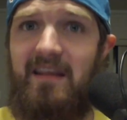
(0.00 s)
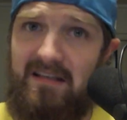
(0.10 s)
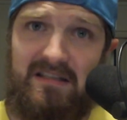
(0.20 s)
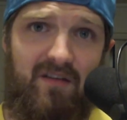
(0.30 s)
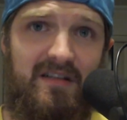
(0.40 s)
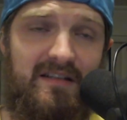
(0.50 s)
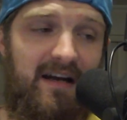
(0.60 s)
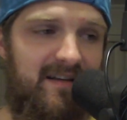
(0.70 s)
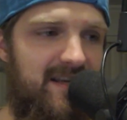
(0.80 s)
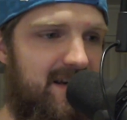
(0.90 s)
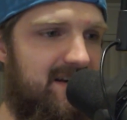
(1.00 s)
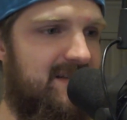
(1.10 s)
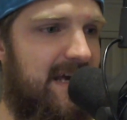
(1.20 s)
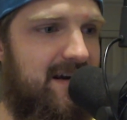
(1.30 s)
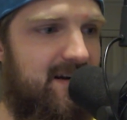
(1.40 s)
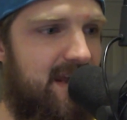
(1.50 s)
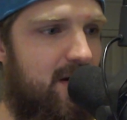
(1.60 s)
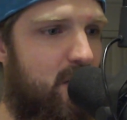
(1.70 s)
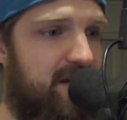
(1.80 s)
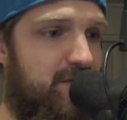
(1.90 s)
Thanksgiving's kind of taking a Saturday
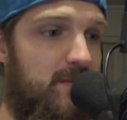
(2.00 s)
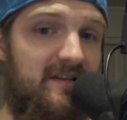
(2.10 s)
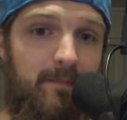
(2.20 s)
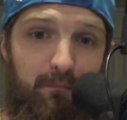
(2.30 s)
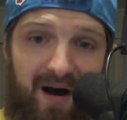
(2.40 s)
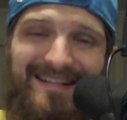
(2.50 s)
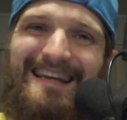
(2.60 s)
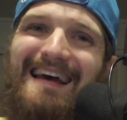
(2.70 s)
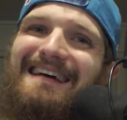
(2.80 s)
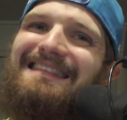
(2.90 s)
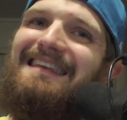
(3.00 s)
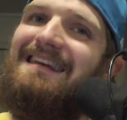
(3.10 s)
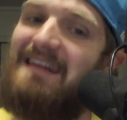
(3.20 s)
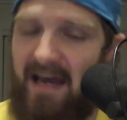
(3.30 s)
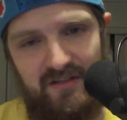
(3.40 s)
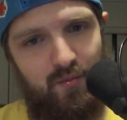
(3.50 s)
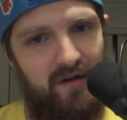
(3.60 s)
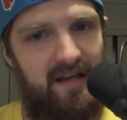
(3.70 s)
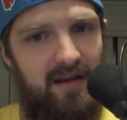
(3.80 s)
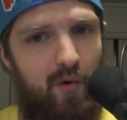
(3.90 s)
away from us, but the next
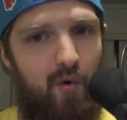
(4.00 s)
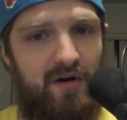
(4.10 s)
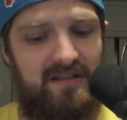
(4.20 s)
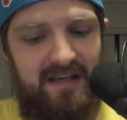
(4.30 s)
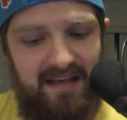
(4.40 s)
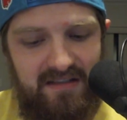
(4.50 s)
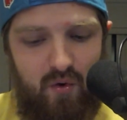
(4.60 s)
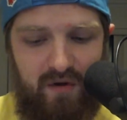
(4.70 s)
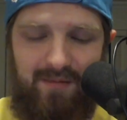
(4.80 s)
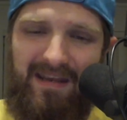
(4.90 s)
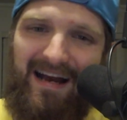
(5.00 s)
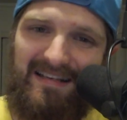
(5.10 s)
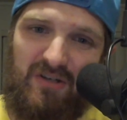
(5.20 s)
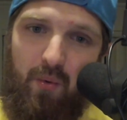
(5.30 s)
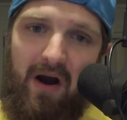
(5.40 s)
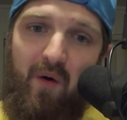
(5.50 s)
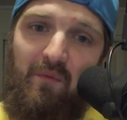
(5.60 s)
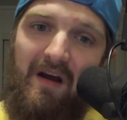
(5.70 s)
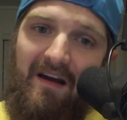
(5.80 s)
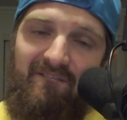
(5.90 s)
one-day course is going to be on
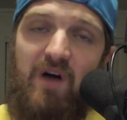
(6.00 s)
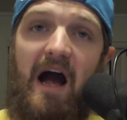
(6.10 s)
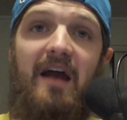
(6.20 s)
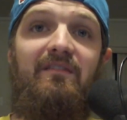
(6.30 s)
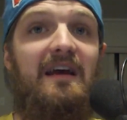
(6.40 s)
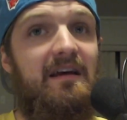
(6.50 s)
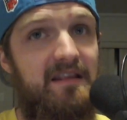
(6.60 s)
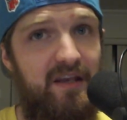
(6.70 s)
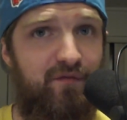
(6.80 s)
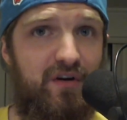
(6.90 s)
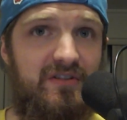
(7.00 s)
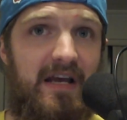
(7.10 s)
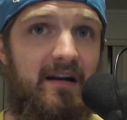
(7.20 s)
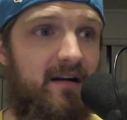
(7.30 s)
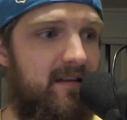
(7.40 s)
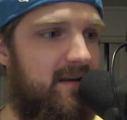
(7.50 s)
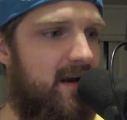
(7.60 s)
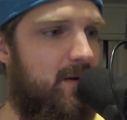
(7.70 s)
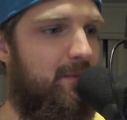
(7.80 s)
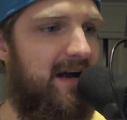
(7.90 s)
12/5, the first Saturday that
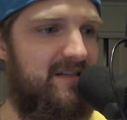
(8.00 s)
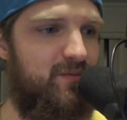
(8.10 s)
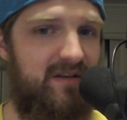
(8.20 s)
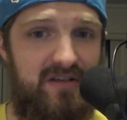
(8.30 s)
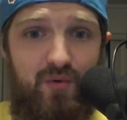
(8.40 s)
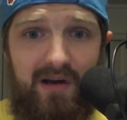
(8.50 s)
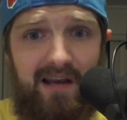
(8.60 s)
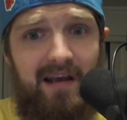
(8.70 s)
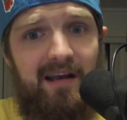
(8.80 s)
I can possibly do it,